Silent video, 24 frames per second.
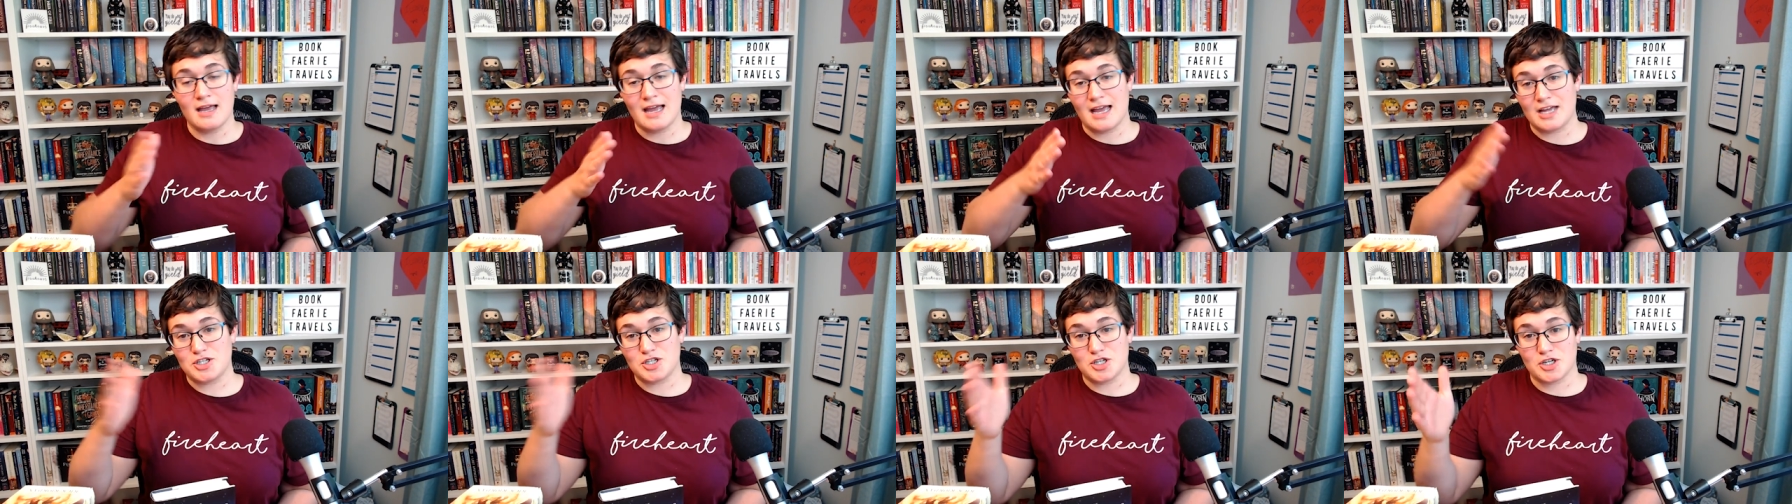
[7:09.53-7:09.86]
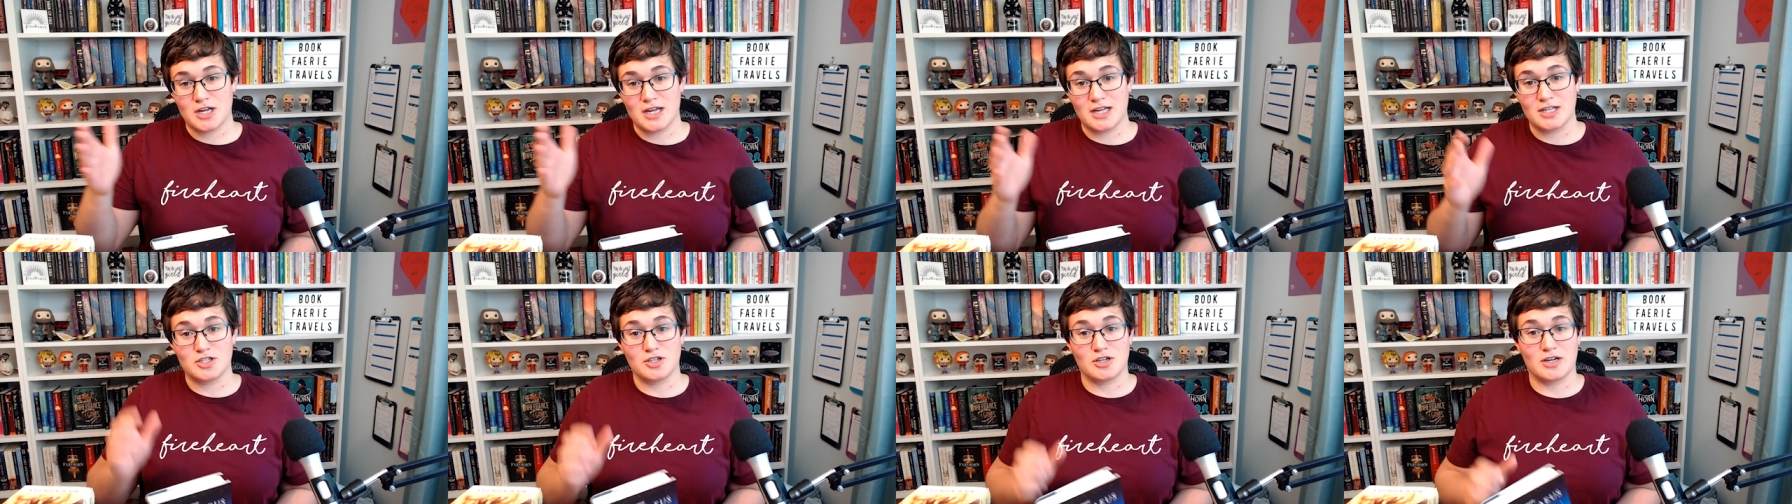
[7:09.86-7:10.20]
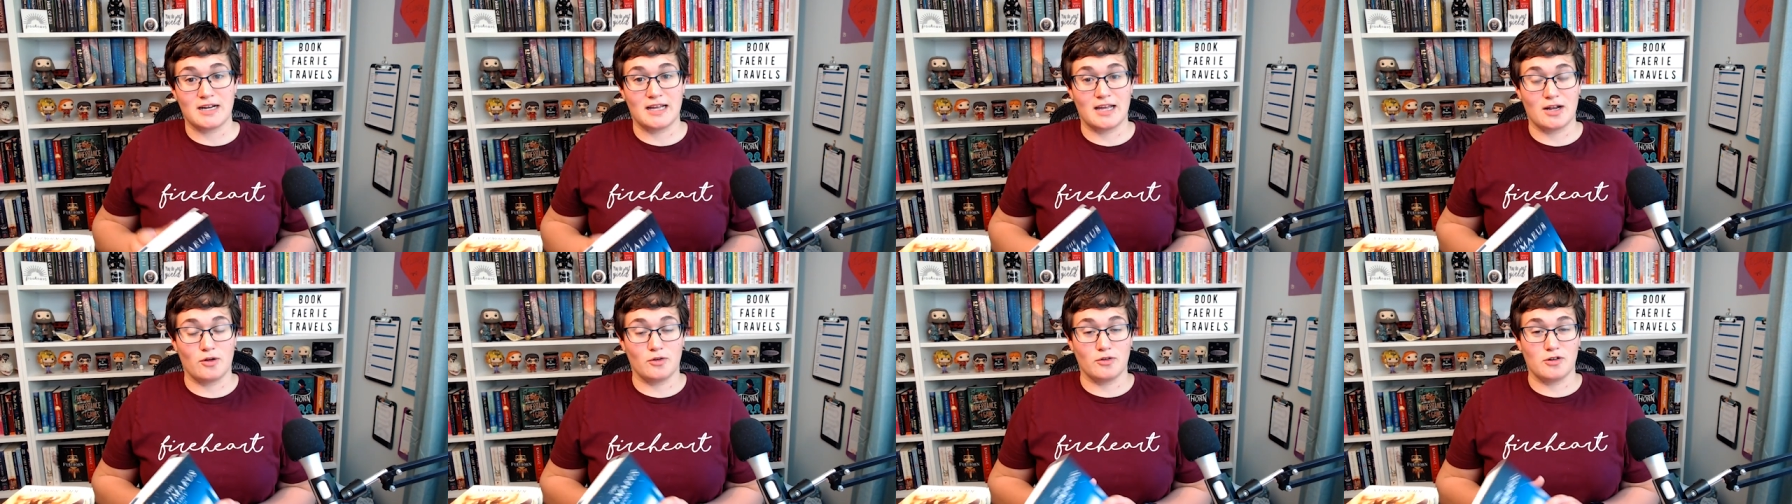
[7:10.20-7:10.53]
as your kids are
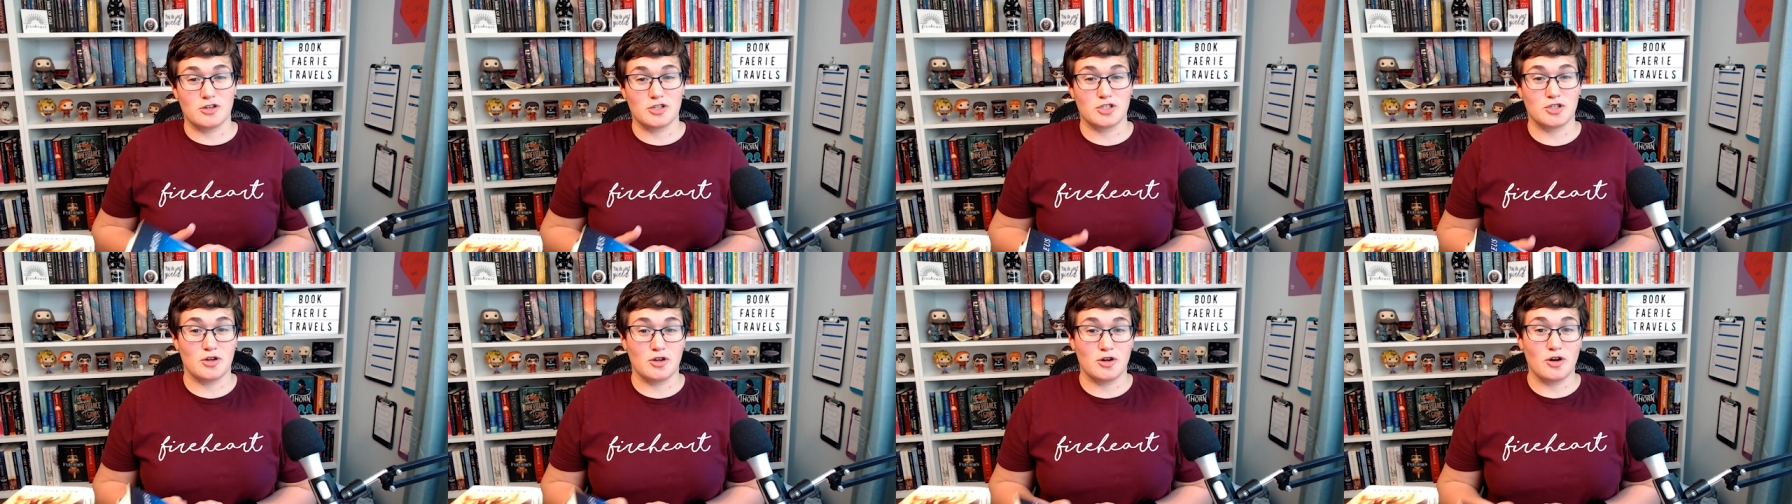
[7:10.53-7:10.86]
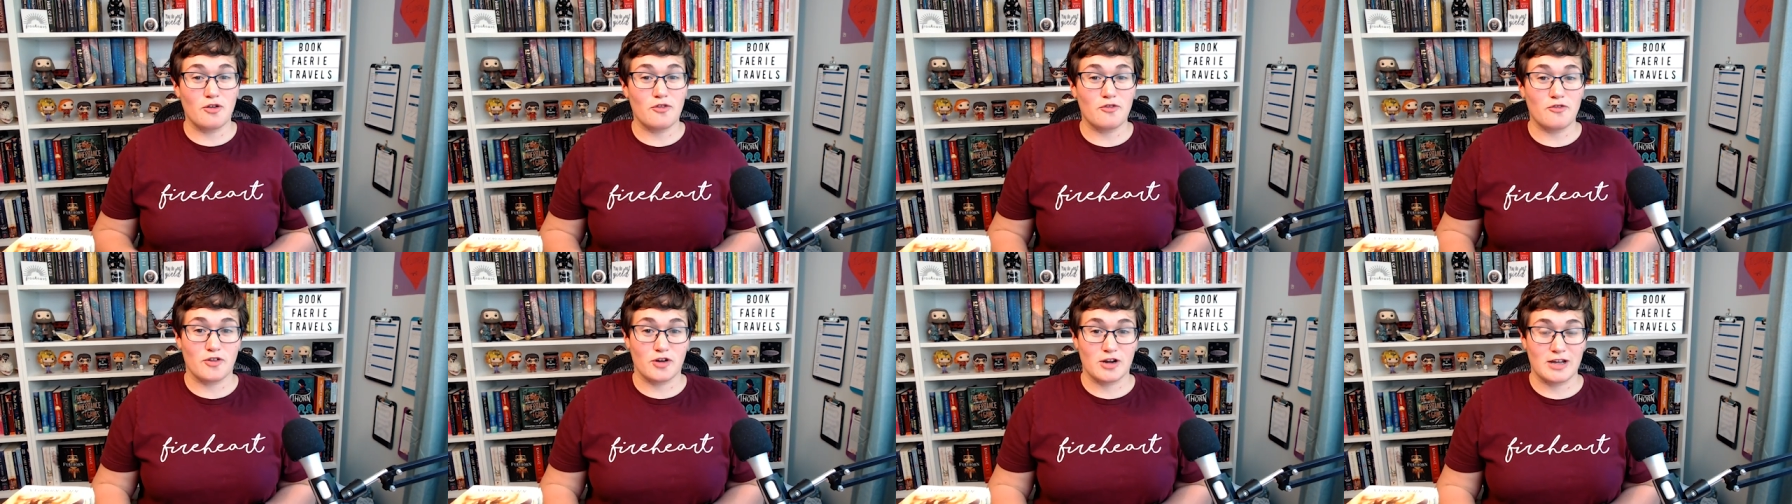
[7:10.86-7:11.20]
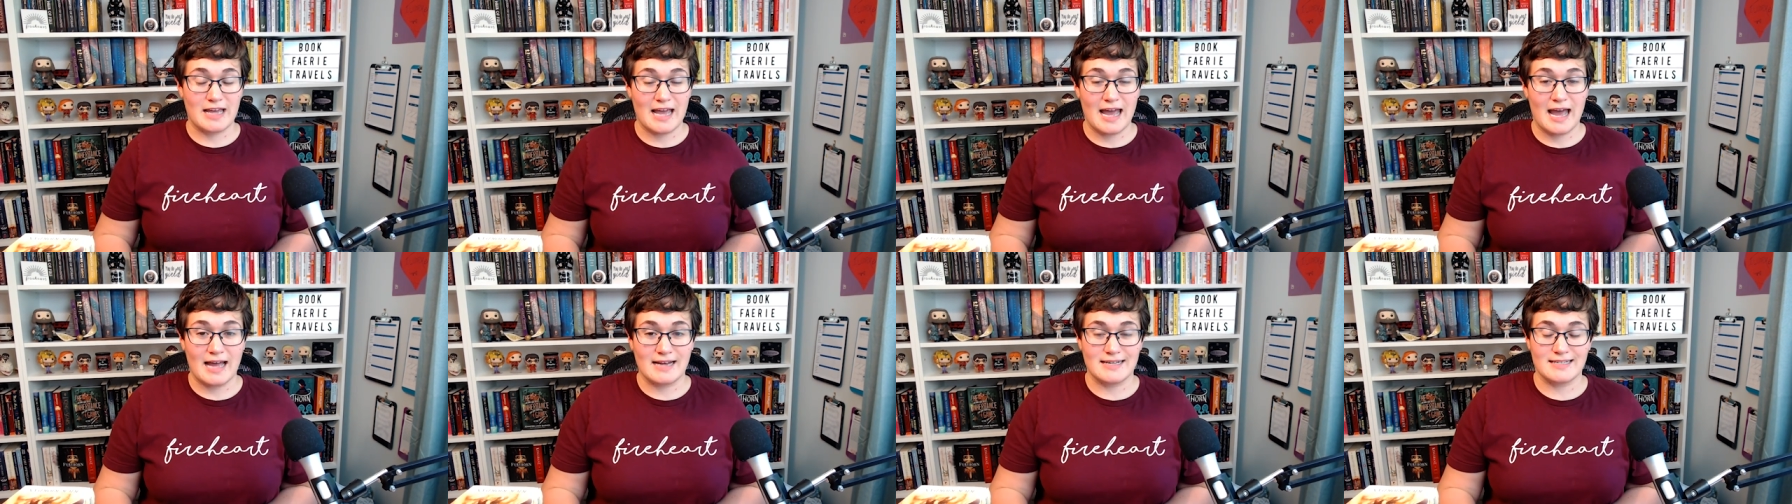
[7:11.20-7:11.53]
going to get older, so you don't
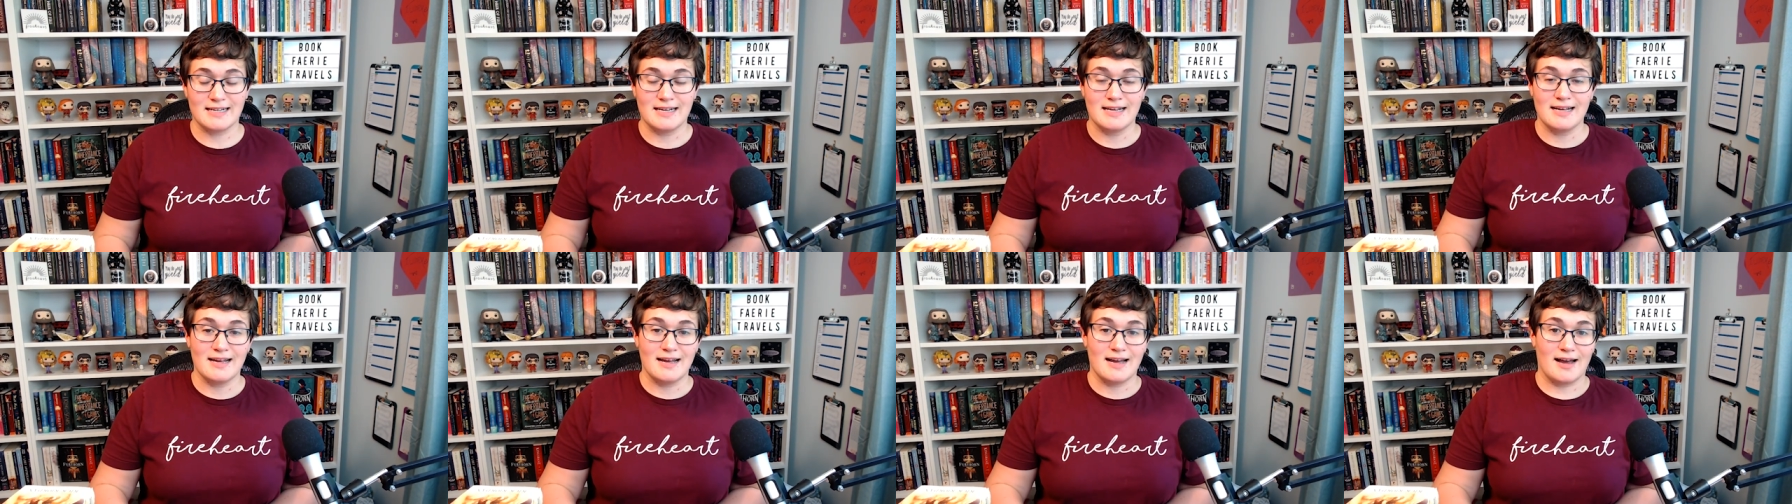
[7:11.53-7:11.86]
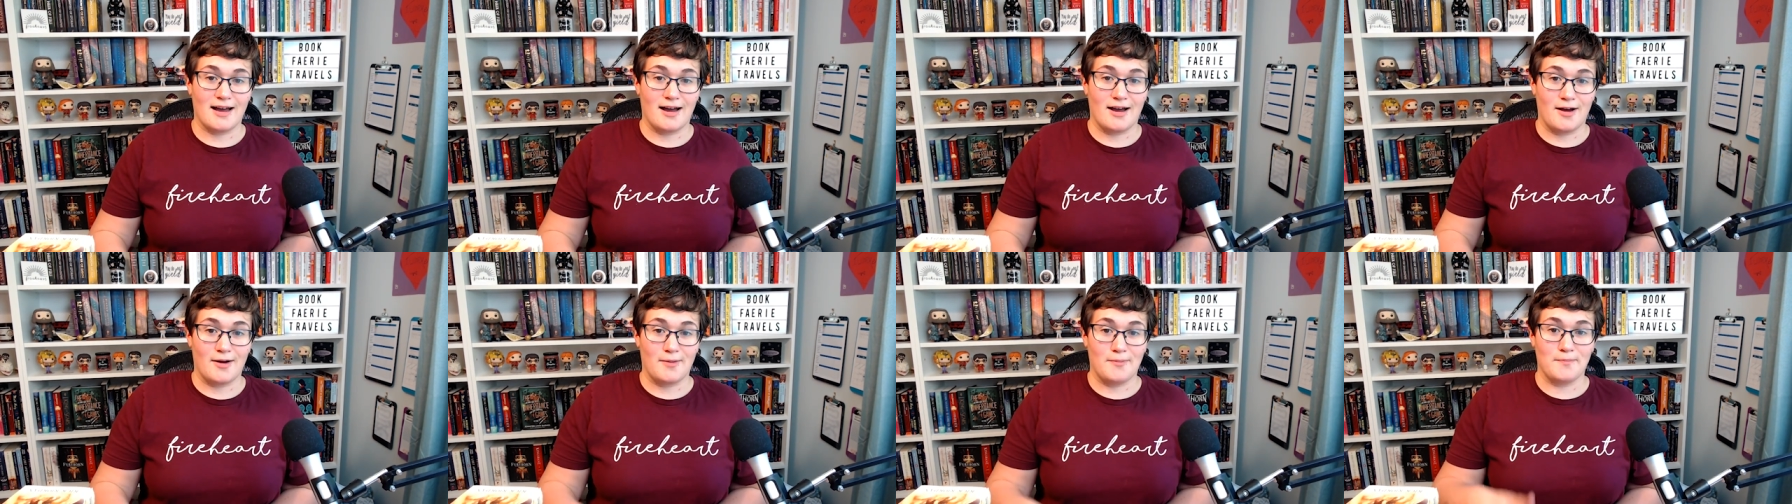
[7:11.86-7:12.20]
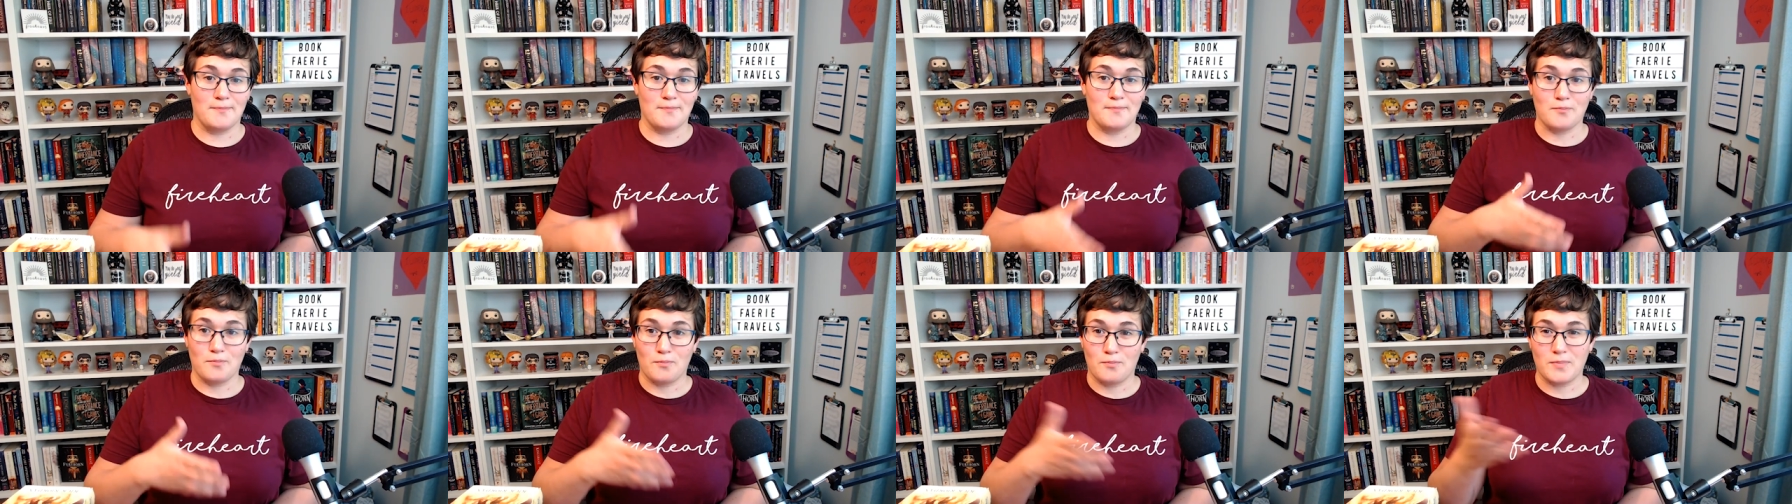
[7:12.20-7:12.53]
forget kind